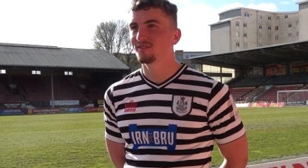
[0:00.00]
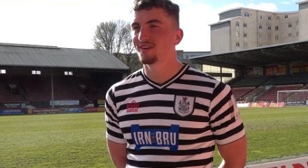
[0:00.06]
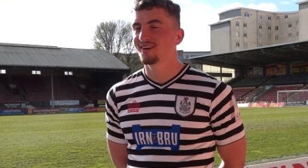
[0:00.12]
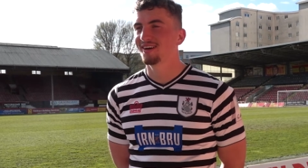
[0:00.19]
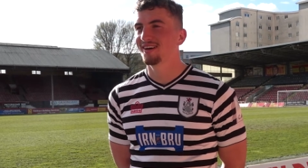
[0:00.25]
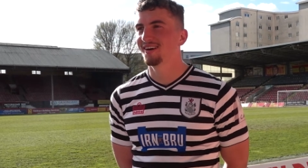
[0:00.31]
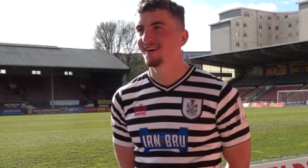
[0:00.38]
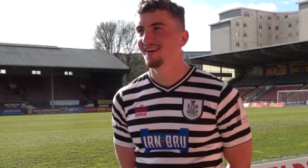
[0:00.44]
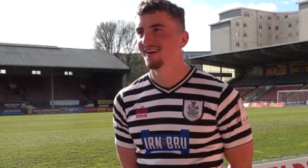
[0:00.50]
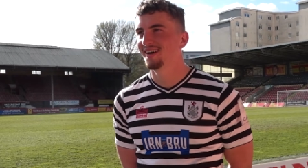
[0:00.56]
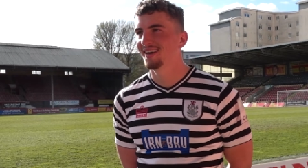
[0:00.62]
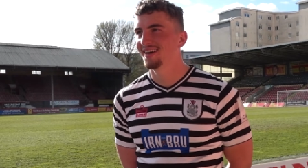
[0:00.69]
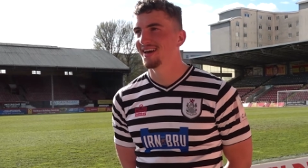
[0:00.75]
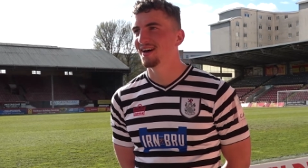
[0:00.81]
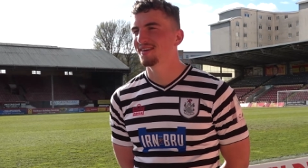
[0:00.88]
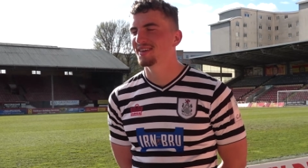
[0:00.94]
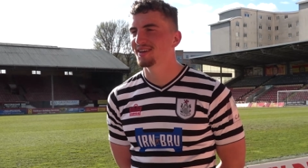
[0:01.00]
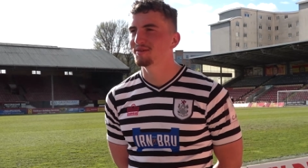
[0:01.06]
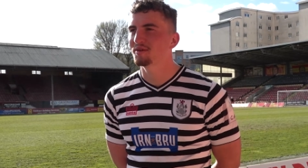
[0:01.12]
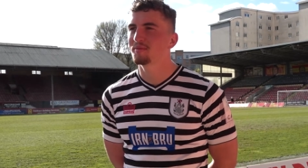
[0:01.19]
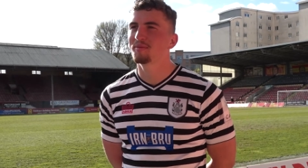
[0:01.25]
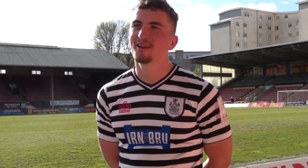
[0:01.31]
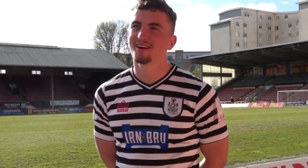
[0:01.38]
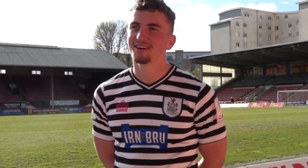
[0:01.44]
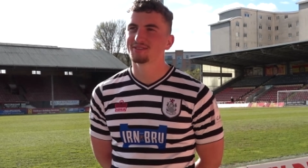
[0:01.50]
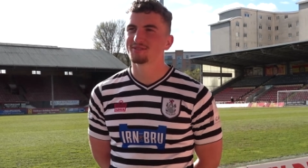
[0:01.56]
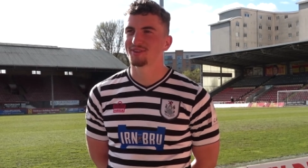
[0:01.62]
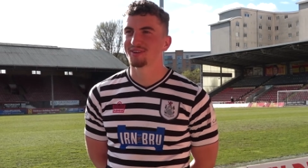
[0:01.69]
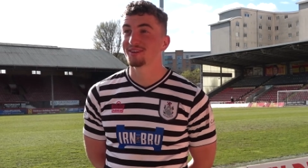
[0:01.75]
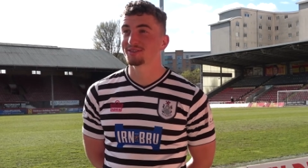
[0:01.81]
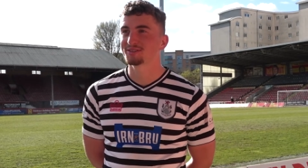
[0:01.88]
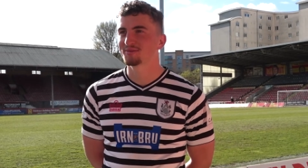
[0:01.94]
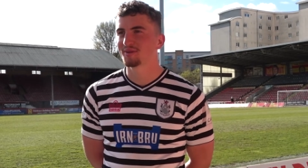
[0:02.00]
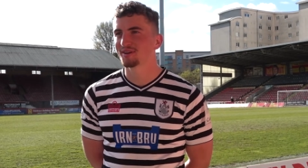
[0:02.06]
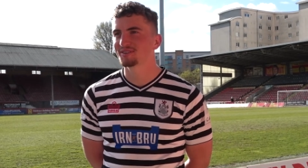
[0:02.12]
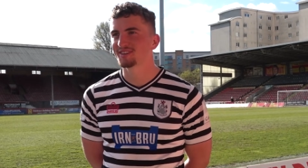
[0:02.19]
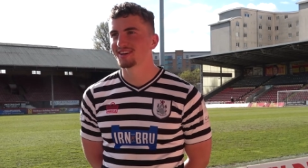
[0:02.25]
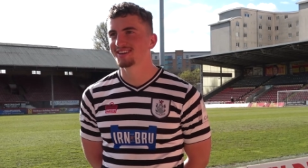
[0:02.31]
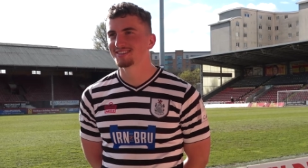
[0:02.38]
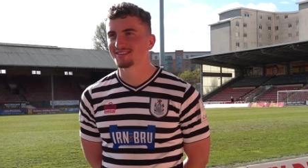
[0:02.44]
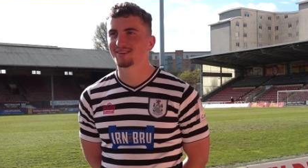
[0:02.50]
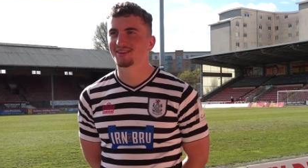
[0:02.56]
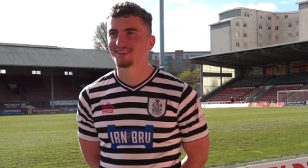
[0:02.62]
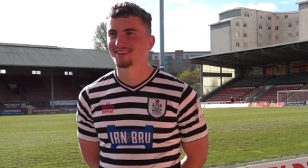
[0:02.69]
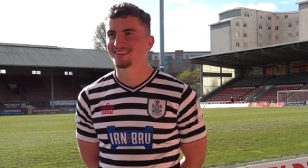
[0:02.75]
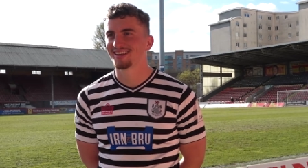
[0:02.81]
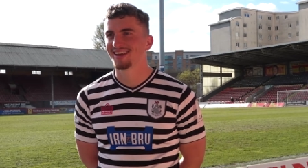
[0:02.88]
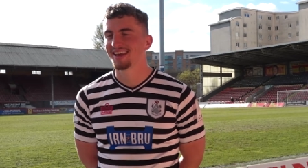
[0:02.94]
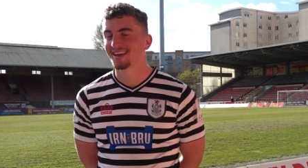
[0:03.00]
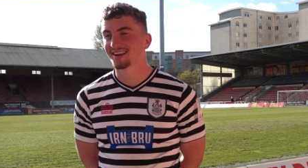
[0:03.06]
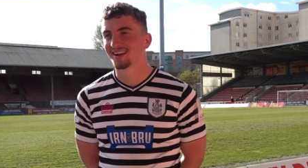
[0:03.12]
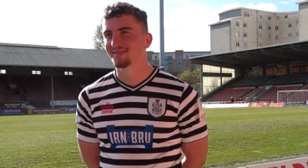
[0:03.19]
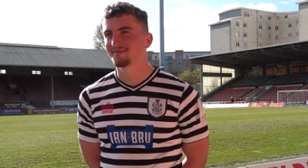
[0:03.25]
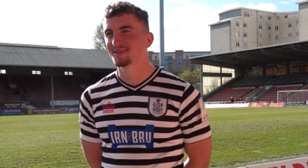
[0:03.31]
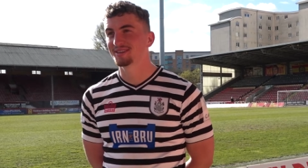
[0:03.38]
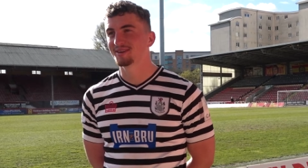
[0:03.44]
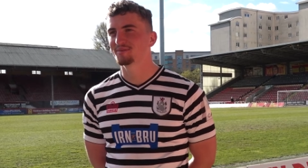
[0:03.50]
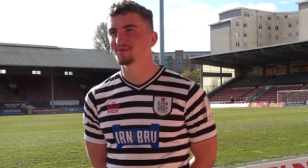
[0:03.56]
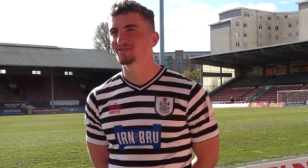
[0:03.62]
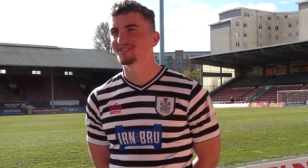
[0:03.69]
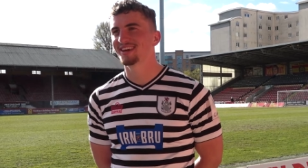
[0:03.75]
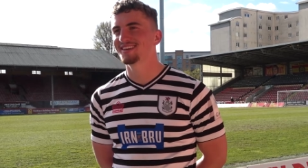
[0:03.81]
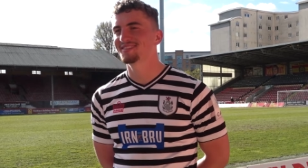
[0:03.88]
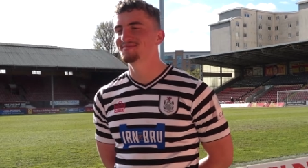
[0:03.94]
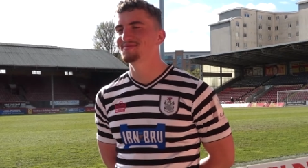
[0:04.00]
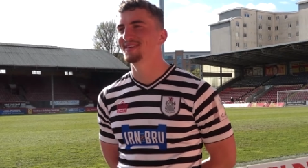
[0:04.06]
Uh, I think it would have been nice for it not to be offside, so he could claim the double save.